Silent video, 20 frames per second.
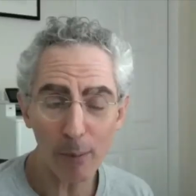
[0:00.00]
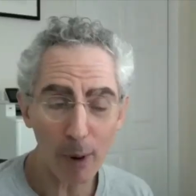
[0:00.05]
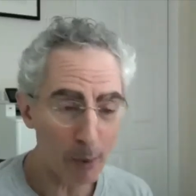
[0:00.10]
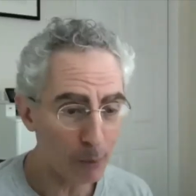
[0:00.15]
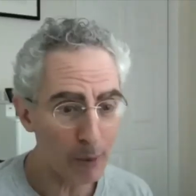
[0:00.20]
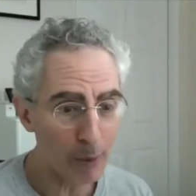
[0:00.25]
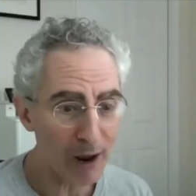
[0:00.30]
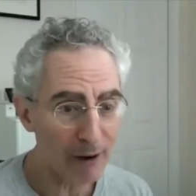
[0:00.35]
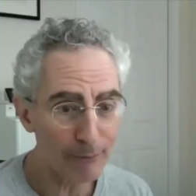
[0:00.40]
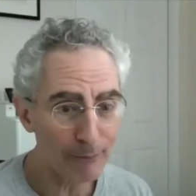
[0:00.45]
but
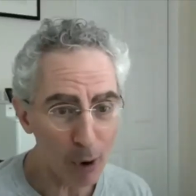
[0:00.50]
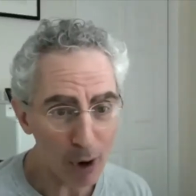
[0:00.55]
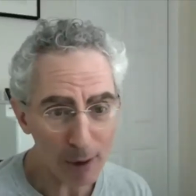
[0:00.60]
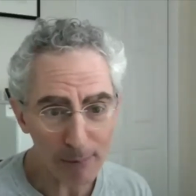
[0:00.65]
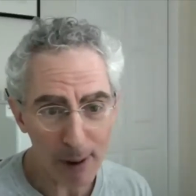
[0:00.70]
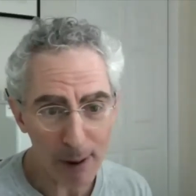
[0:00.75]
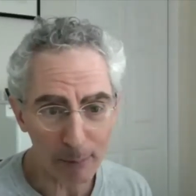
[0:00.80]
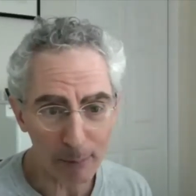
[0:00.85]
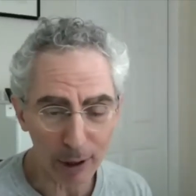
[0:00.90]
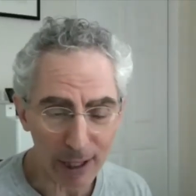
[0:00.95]
we have board
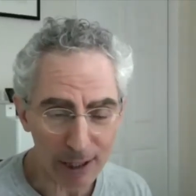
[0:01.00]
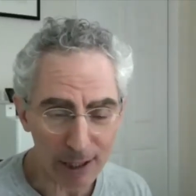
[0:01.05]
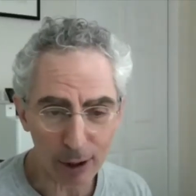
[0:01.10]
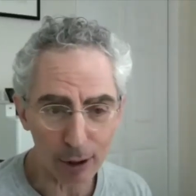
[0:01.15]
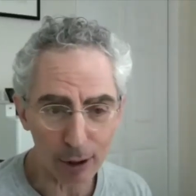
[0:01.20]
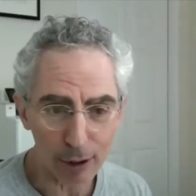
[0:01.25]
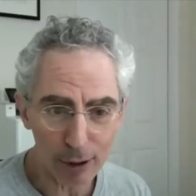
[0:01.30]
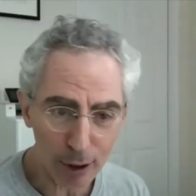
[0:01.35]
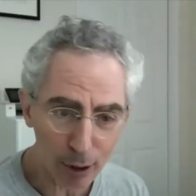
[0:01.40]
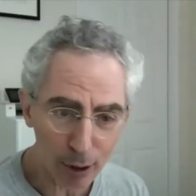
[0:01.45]
member
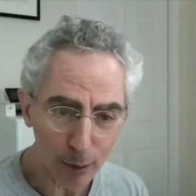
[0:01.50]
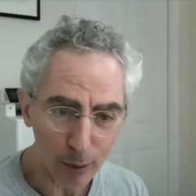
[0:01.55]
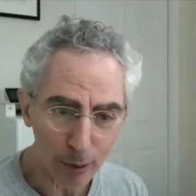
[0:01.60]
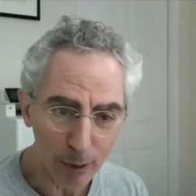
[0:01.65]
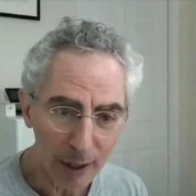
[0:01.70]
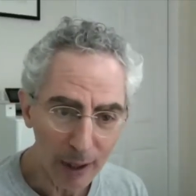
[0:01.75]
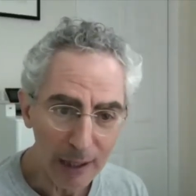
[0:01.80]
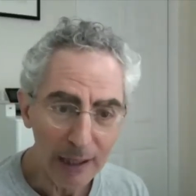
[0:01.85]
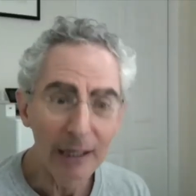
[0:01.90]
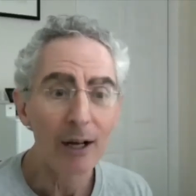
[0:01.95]
listeners too.
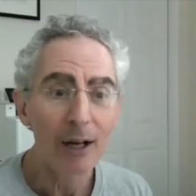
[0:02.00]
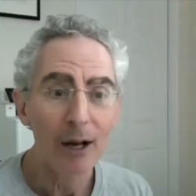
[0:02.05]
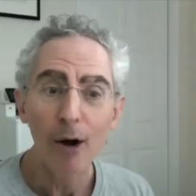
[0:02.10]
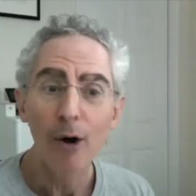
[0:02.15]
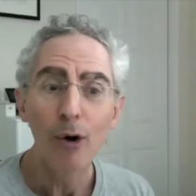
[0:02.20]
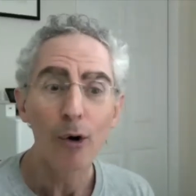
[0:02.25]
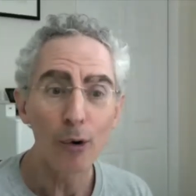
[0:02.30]
right.